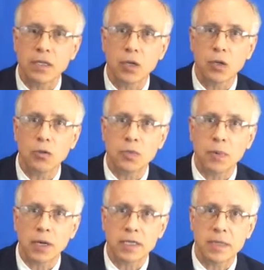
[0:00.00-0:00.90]
in close
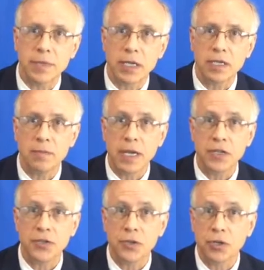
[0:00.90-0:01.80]
proximity to
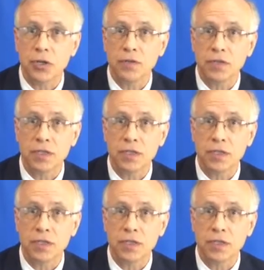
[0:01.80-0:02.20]
major nerves